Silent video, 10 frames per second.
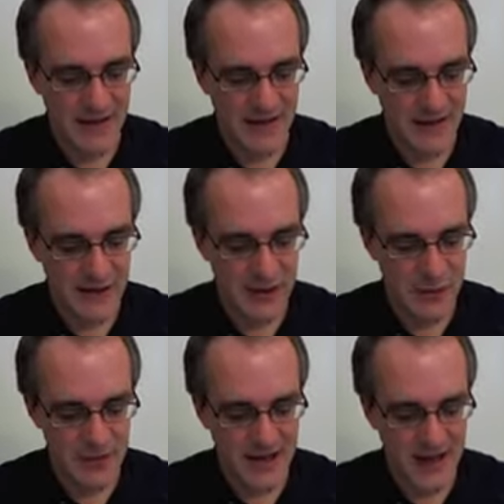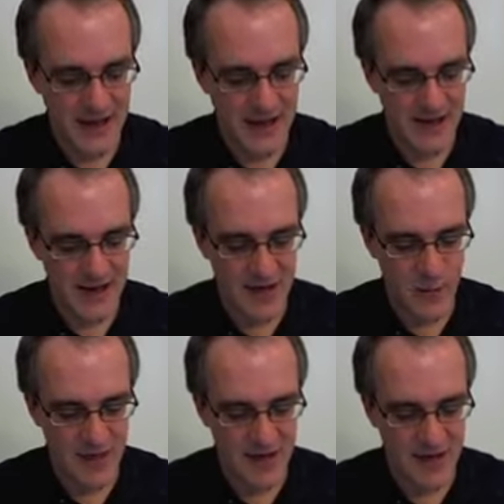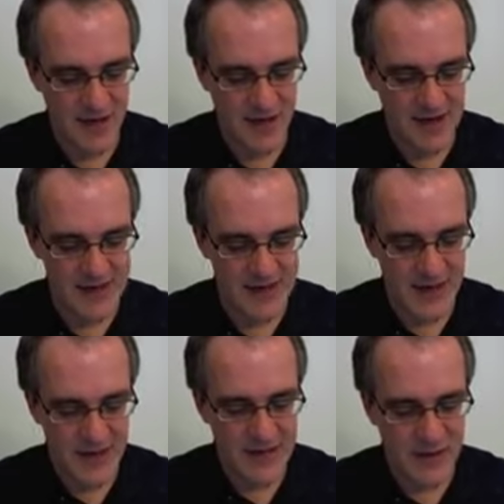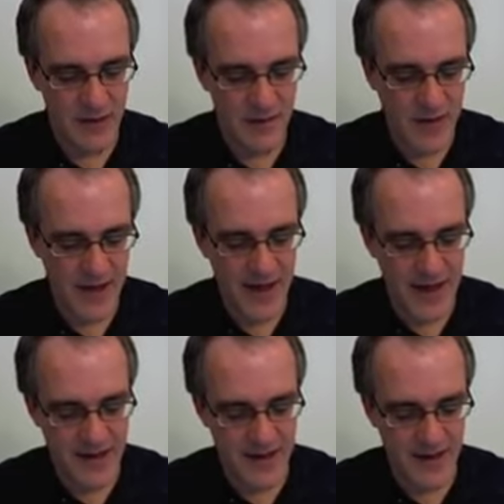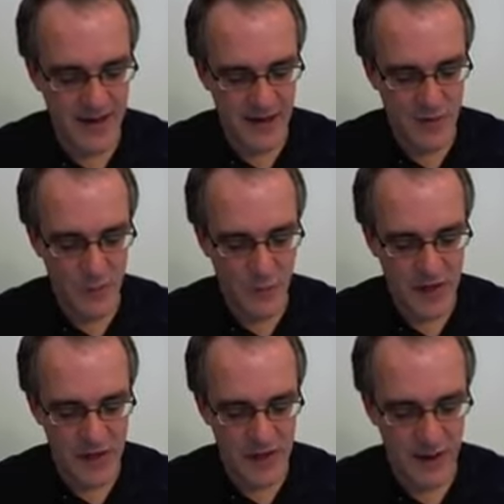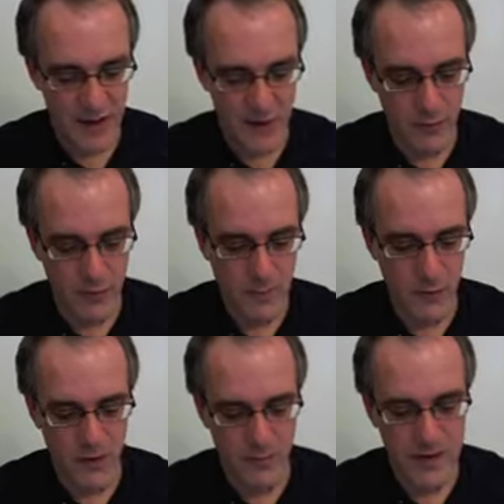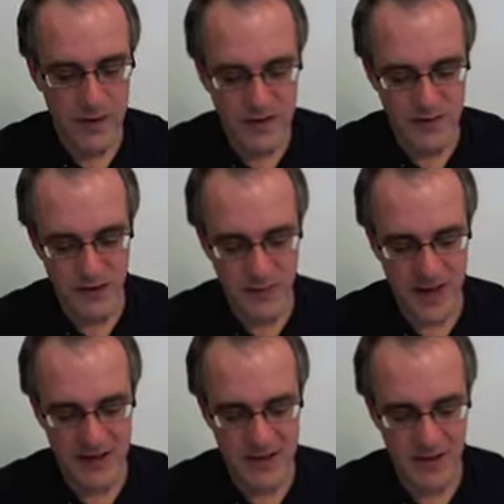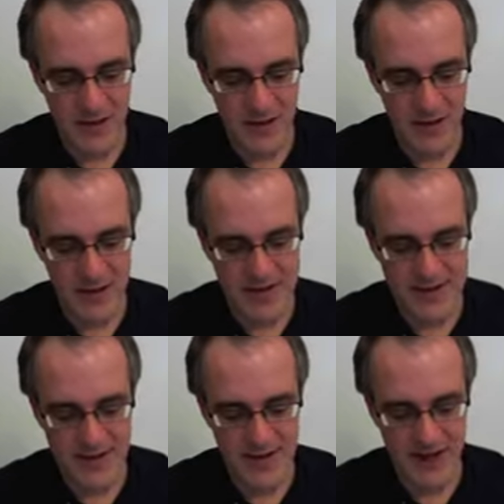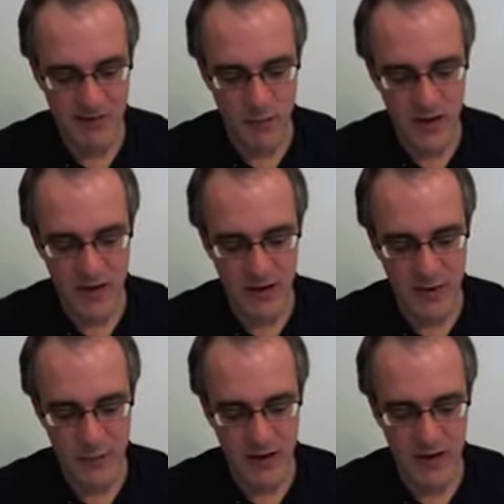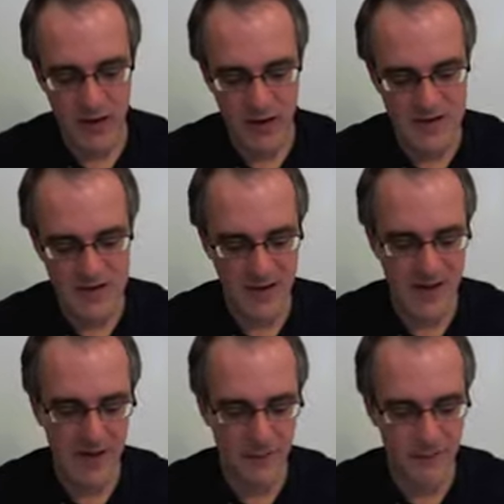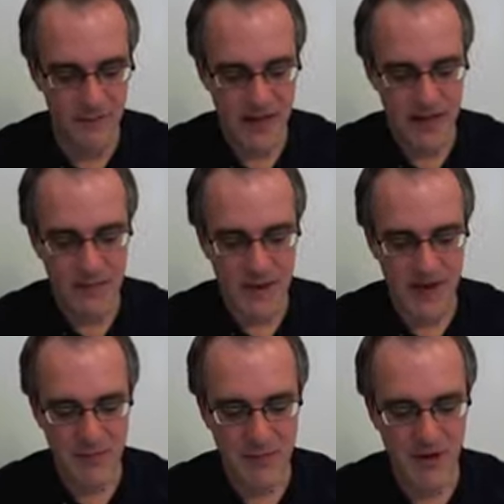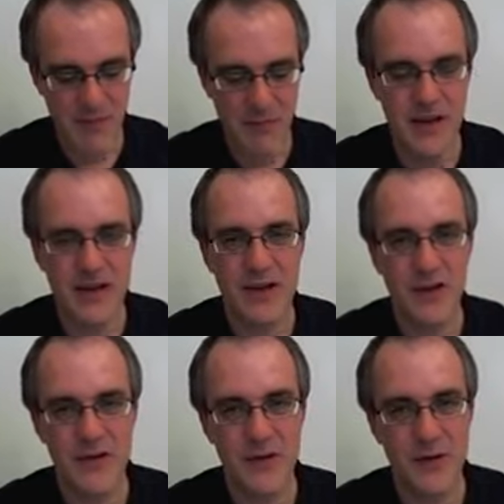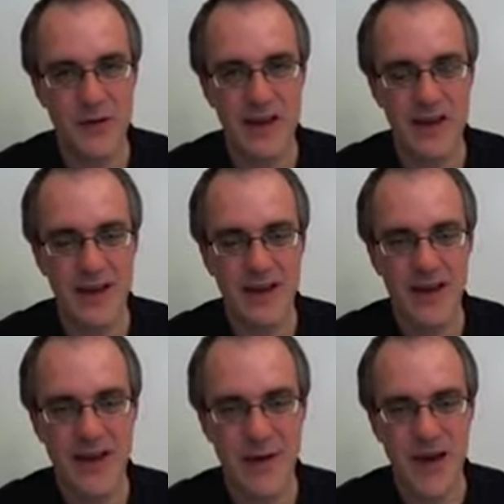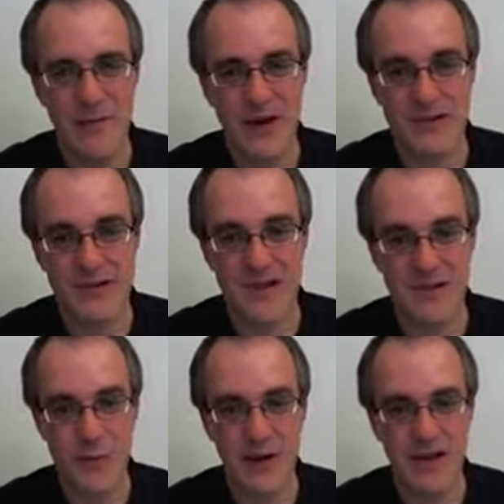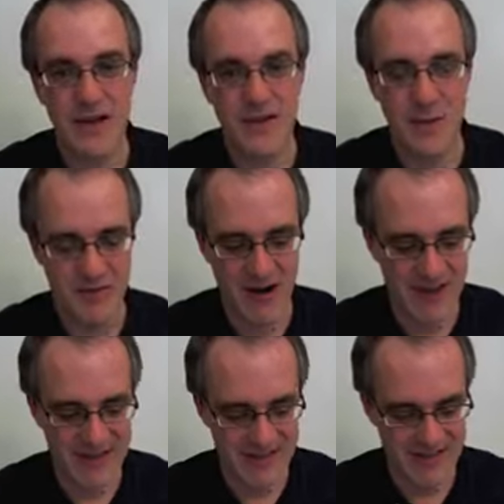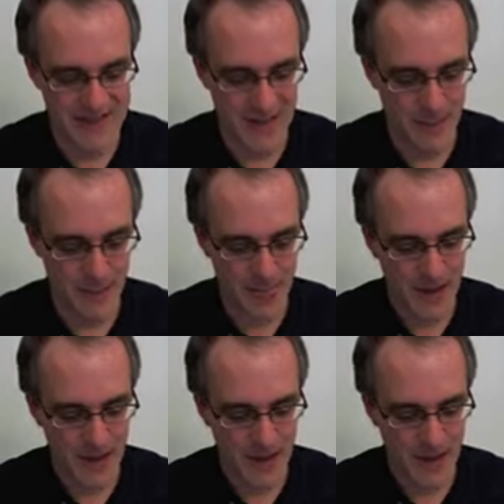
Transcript: a user entering queries, so if they enter window, well, it'd be useful to match documents that have window and Windows in them, but they're probably not talking about Microsoft Windows operating system.